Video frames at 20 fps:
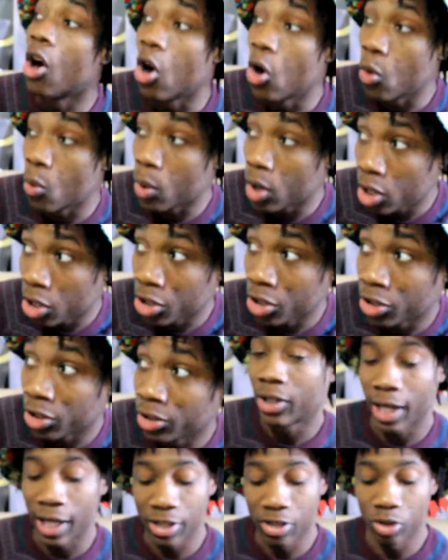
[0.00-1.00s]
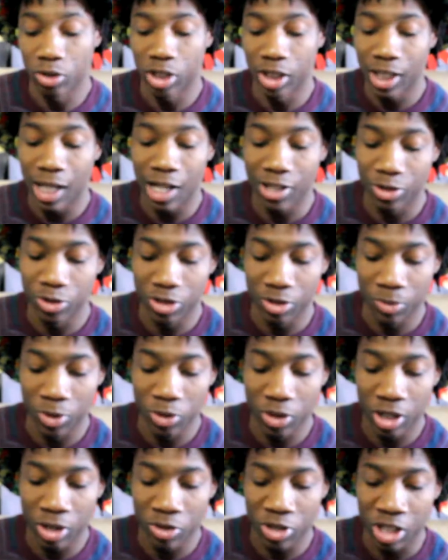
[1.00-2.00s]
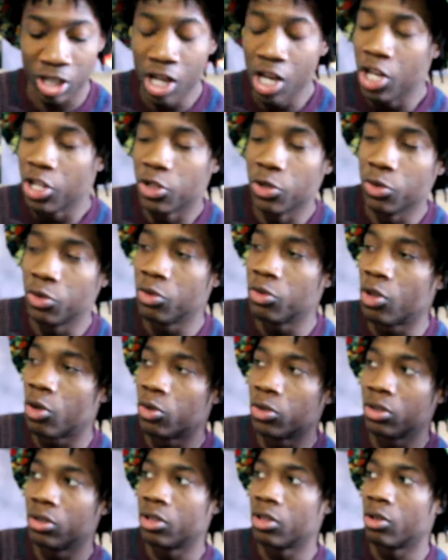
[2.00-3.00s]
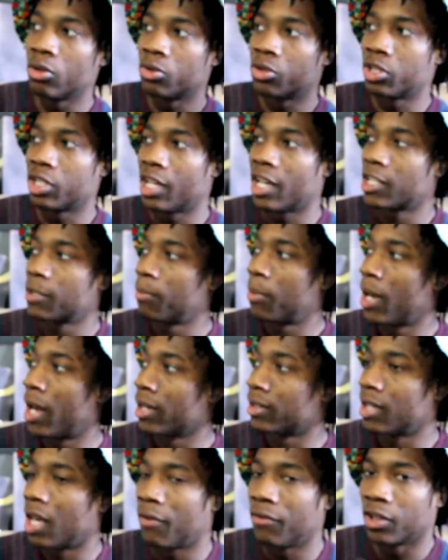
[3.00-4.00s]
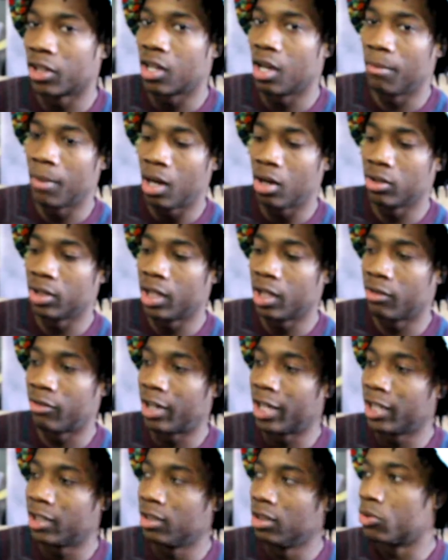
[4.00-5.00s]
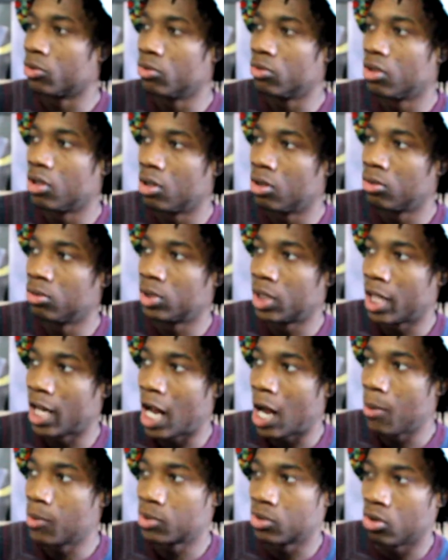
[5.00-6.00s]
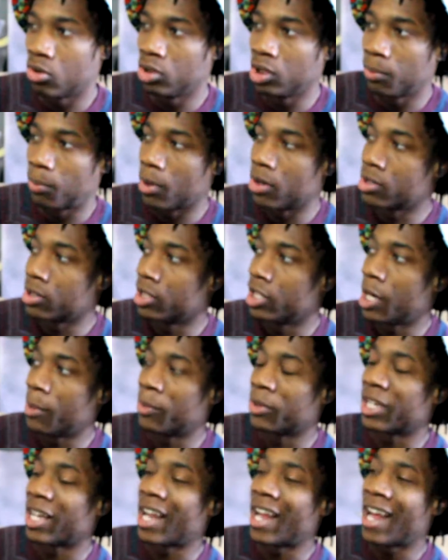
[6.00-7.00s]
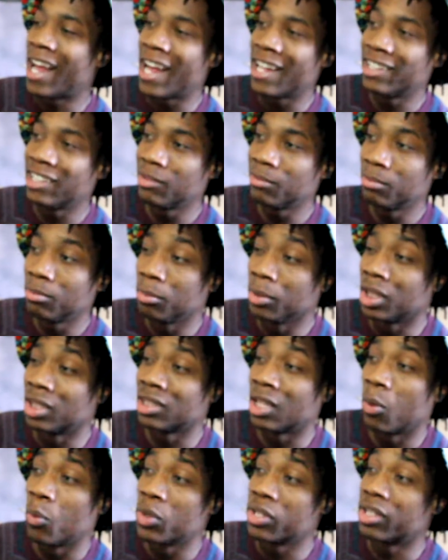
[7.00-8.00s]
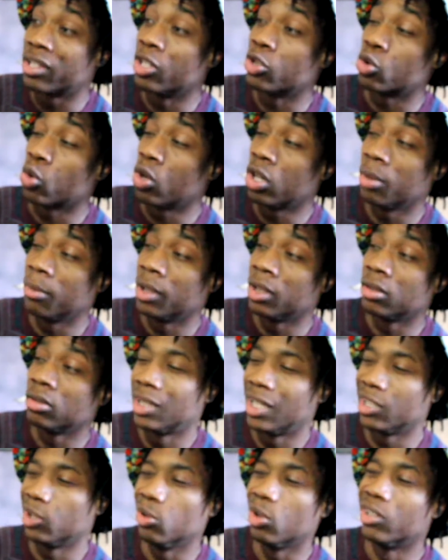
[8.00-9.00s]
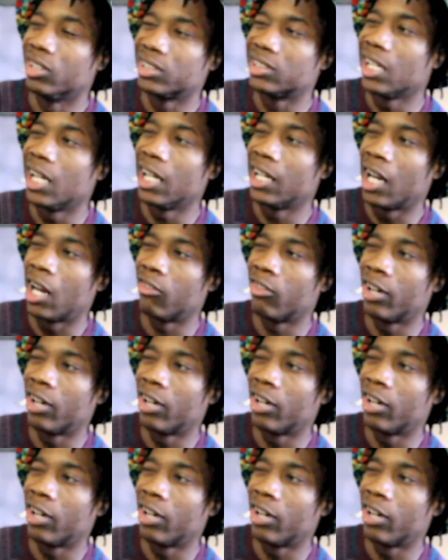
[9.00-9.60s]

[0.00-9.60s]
Oh, word. Okay, so she got you some Yu-Gi-Oh! You do know Yu-Gi-Oh! GX packs haven't come out yet, right? Do know that I was the only person in the neighborhood that had them because I went to the tournament. Like, you understand that,